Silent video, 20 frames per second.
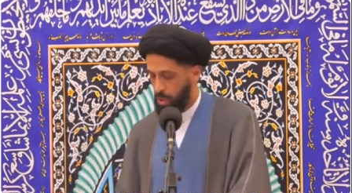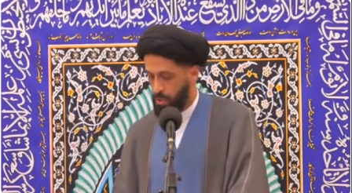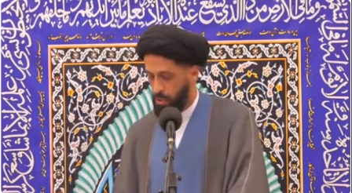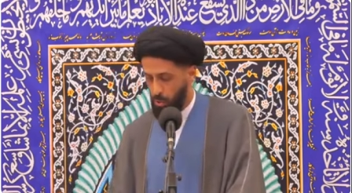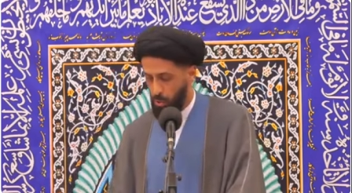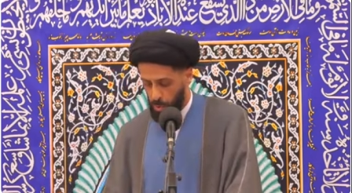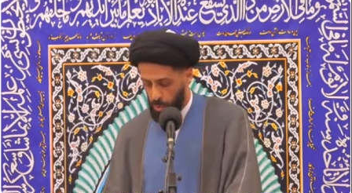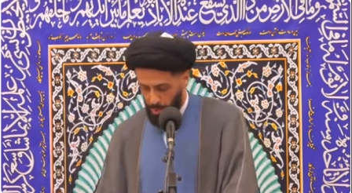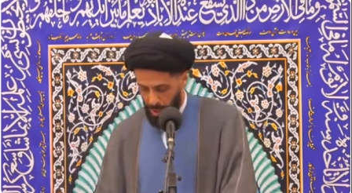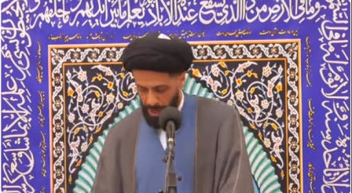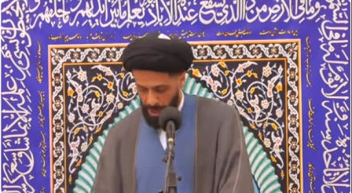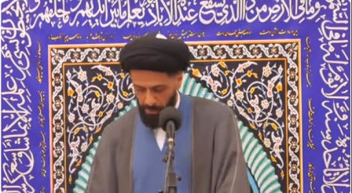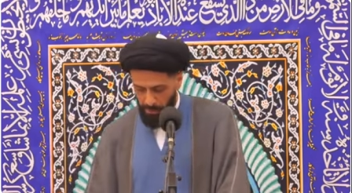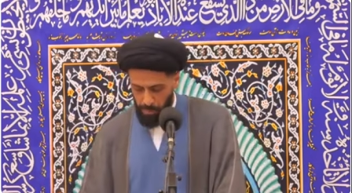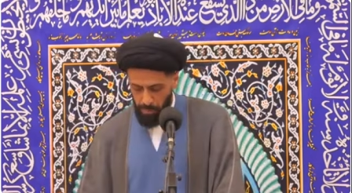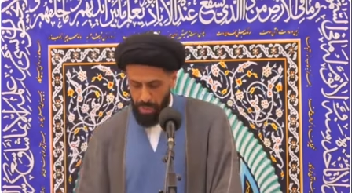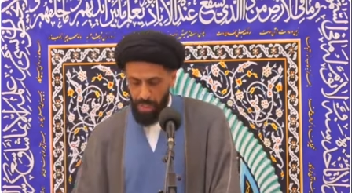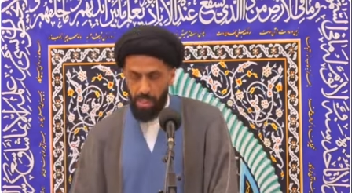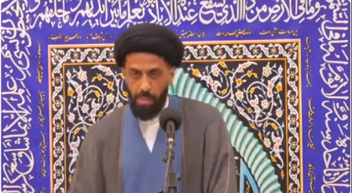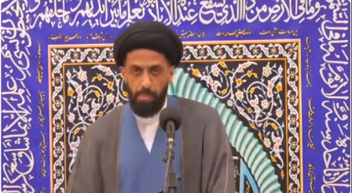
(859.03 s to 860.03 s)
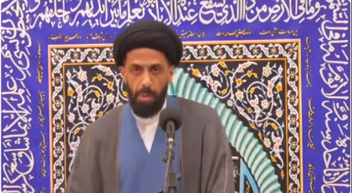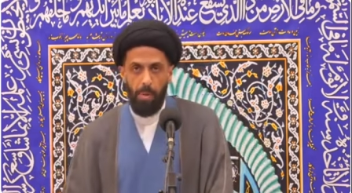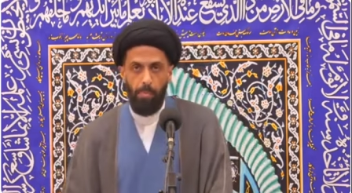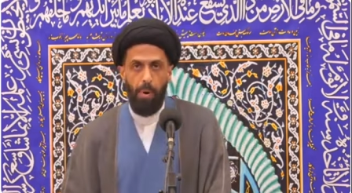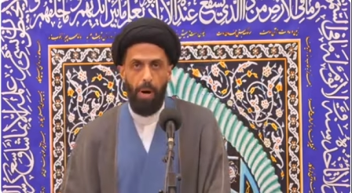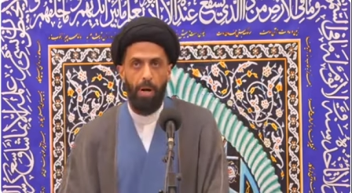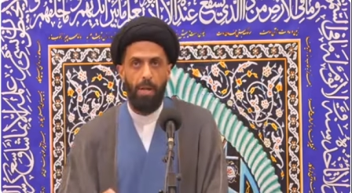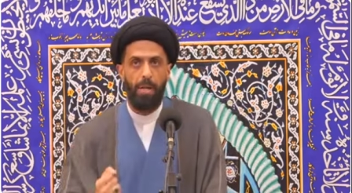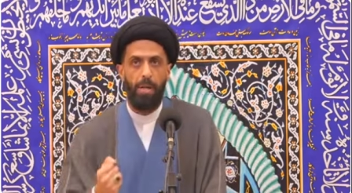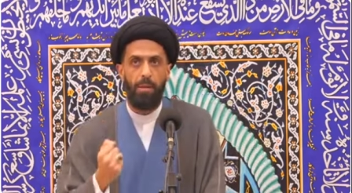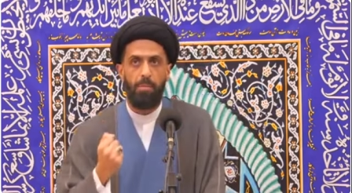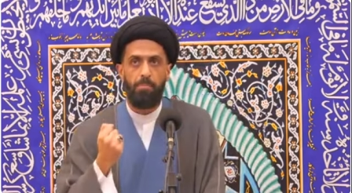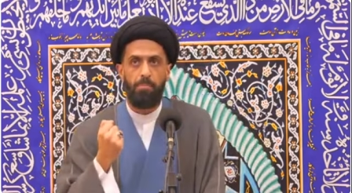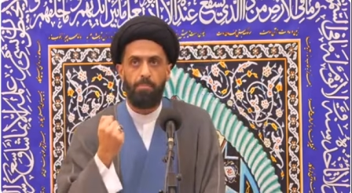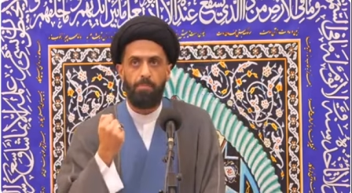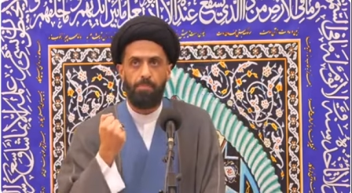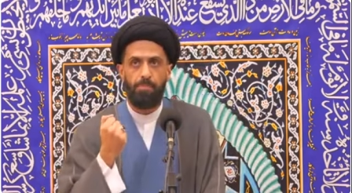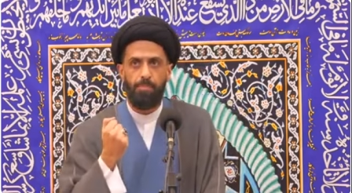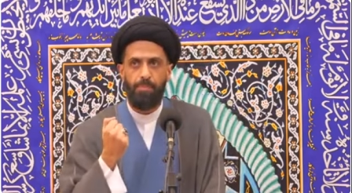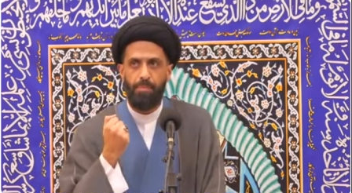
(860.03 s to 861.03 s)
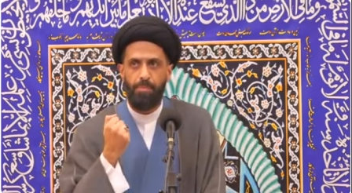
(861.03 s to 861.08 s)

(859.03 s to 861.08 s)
So the Prophet, peace be upon him,